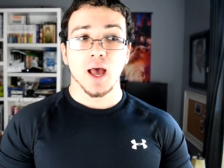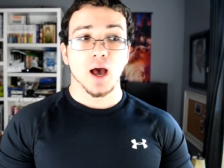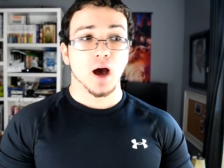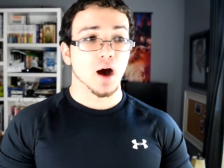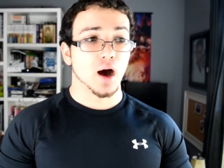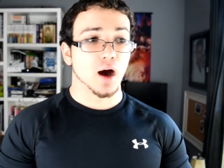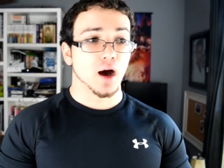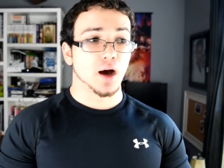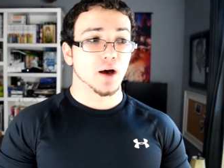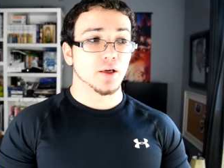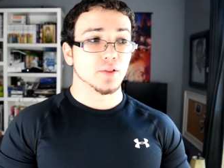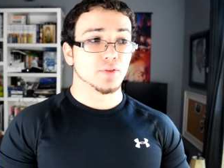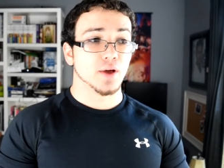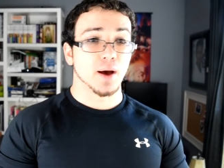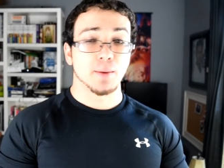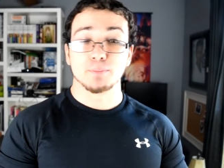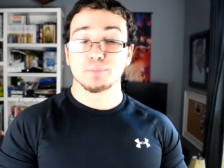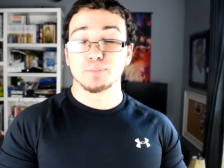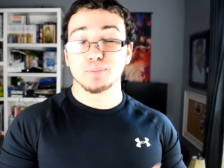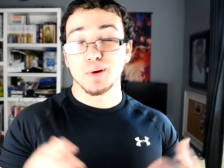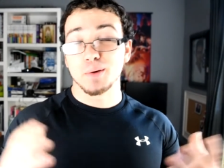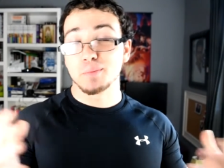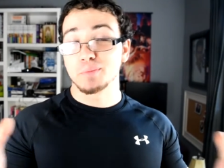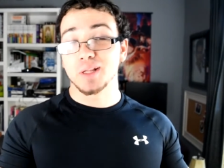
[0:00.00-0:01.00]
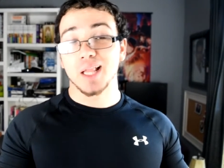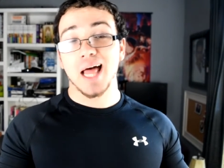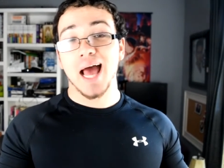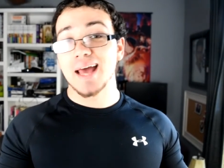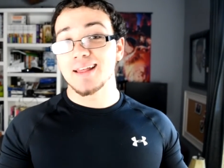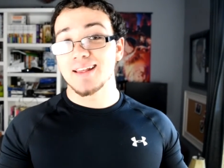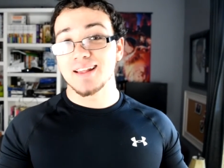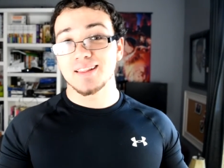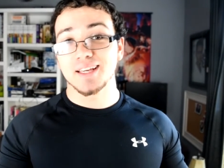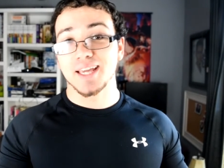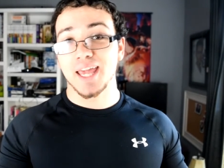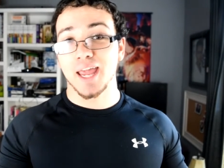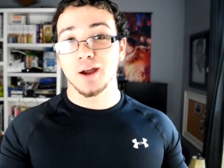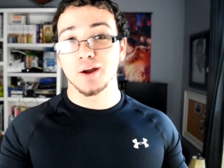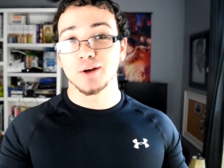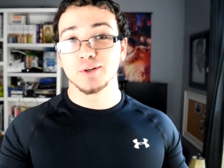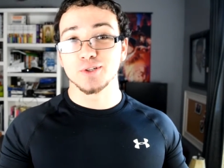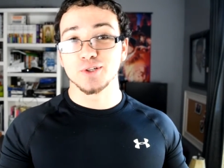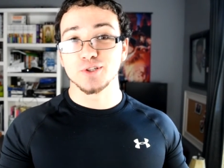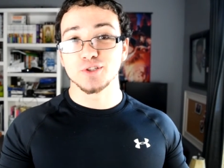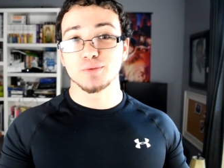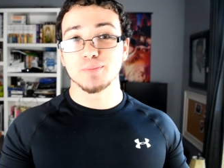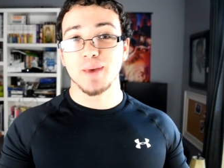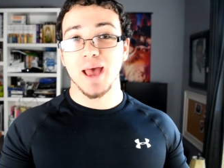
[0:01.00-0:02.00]
I'm glad that the
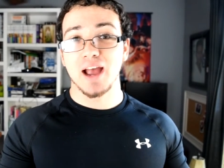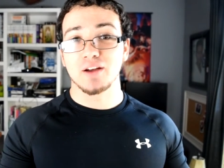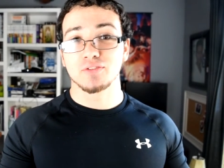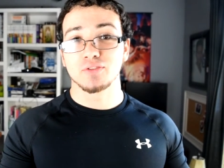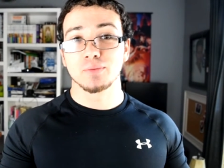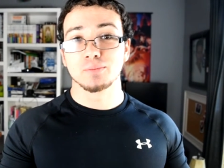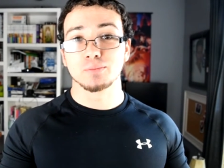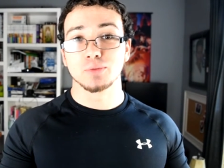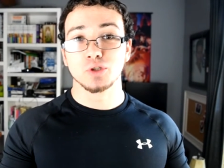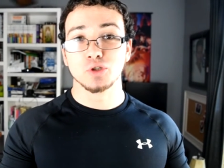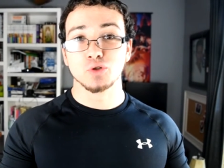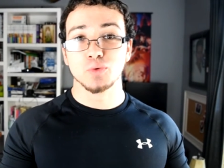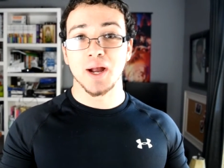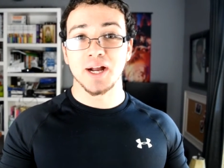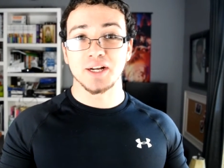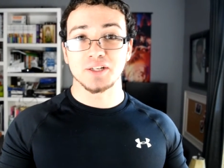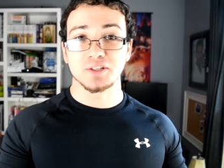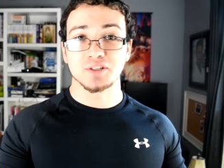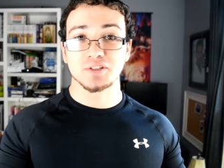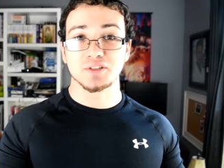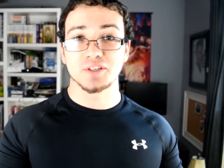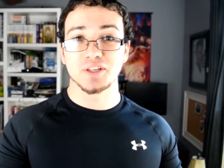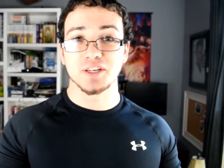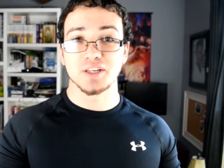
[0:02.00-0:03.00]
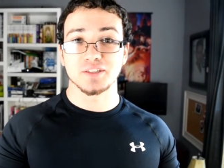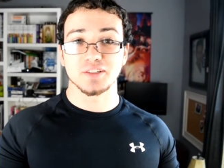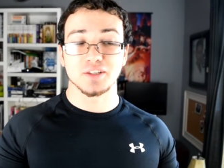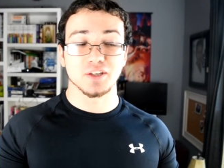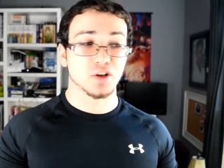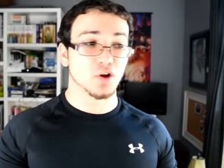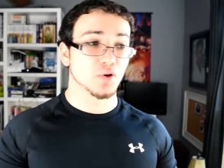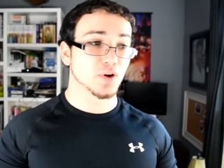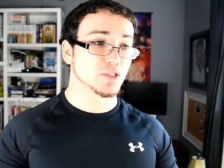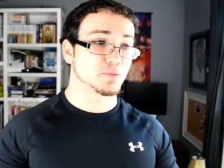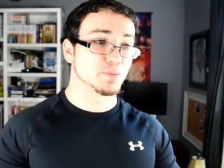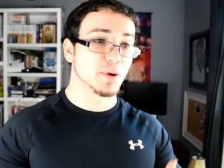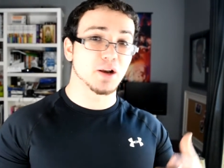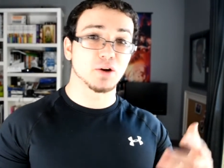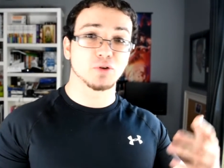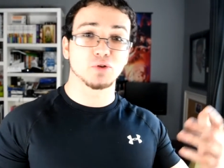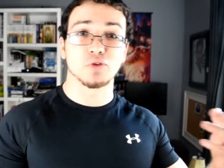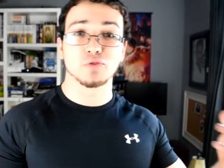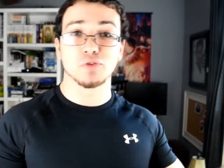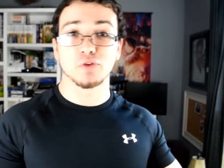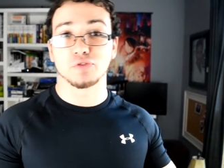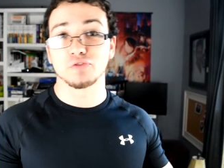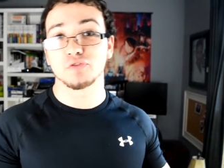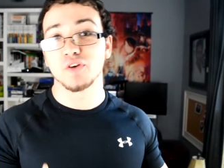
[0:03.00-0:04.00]
characters are back from Blue Exorcist. You know, it's been
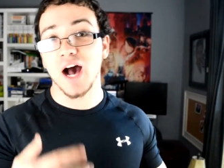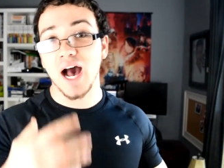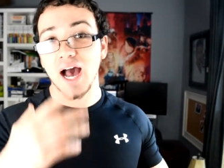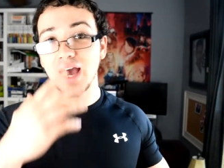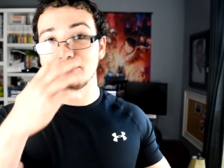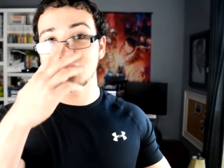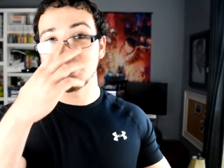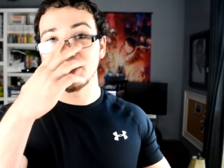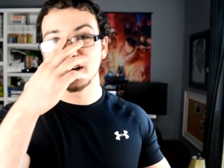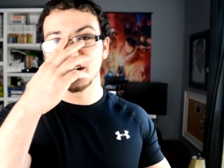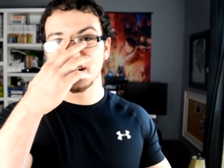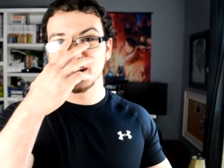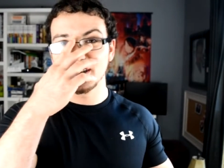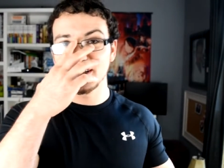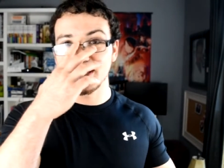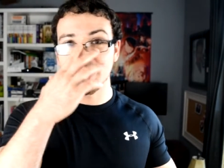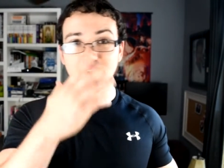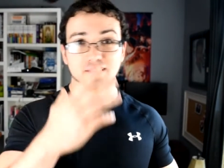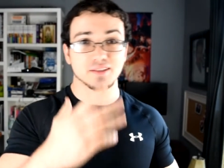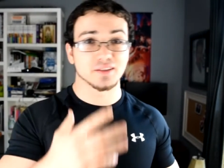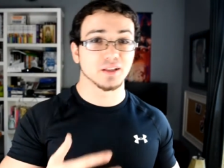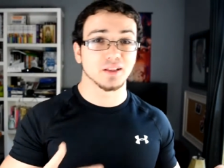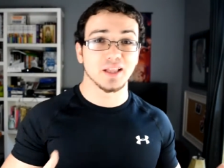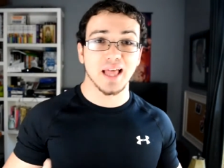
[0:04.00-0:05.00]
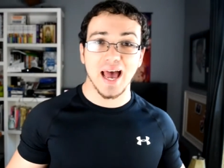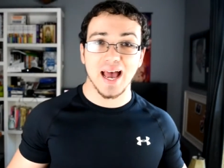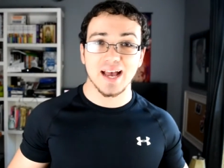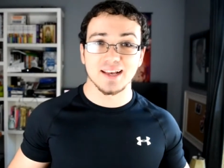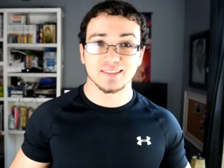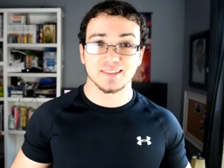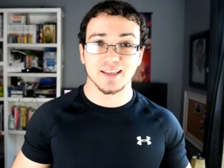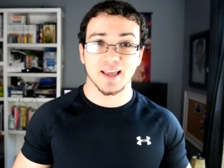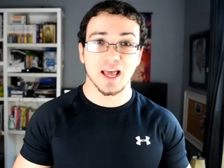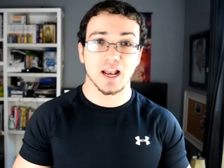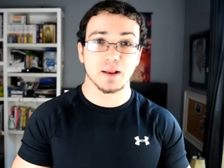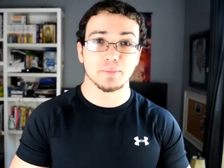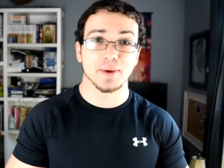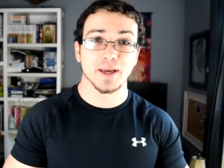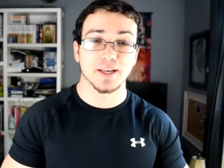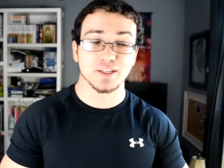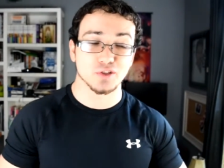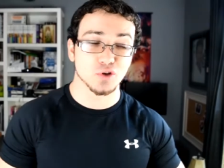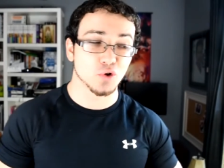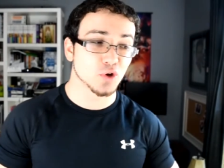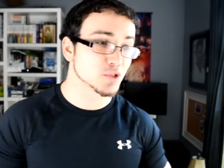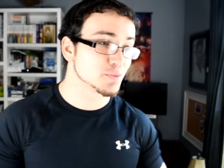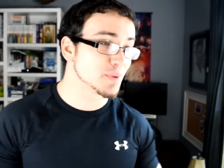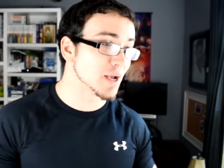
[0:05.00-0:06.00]
over 5 years since the last anime,
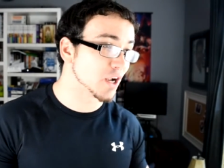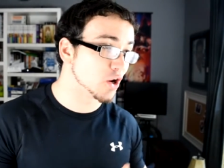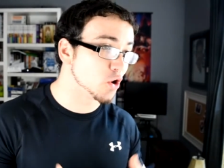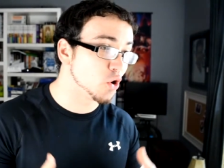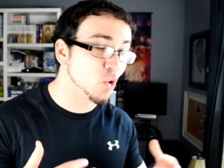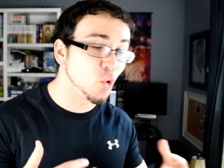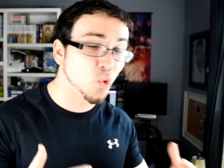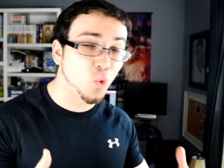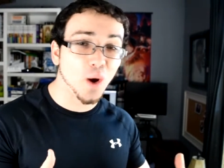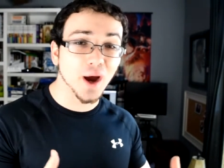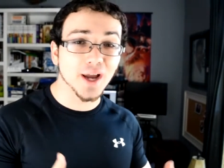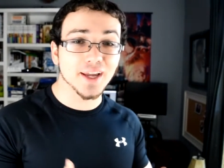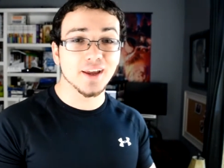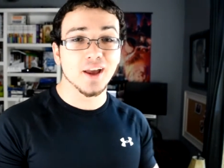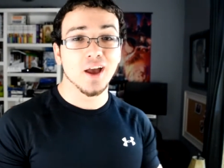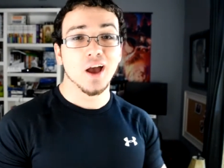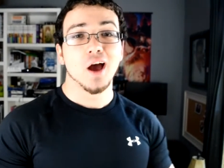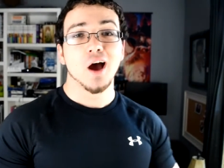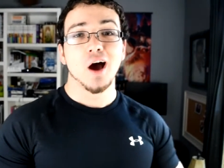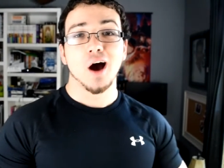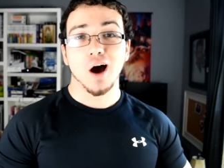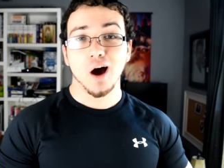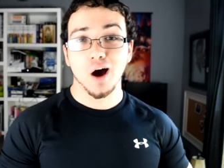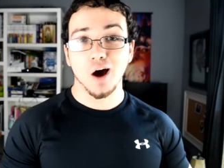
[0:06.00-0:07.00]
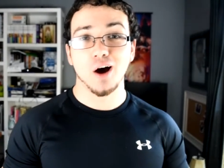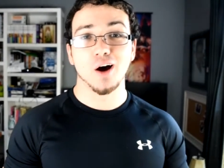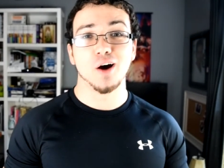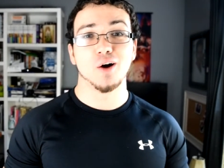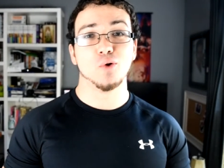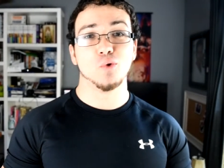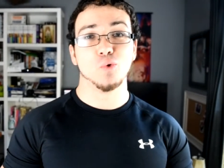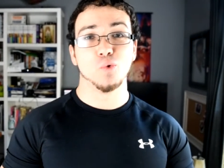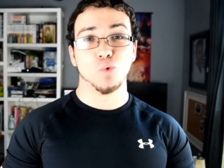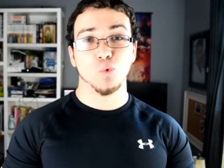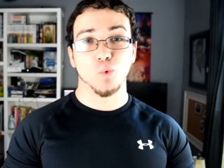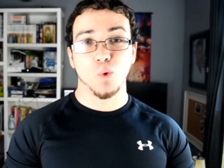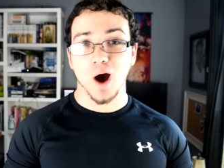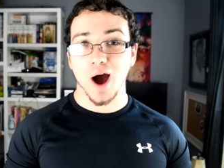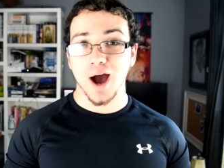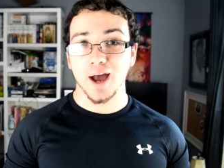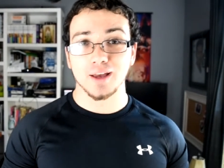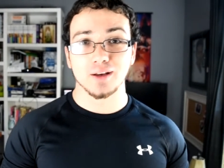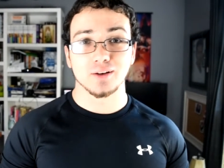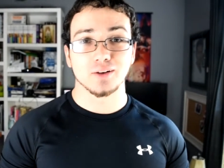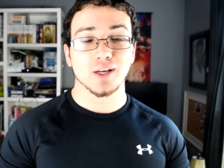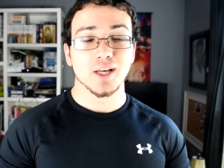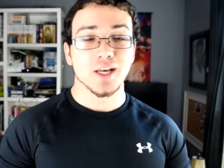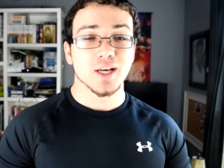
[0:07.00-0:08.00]
so it's been quite a
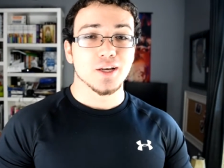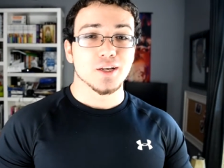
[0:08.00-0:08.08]
while.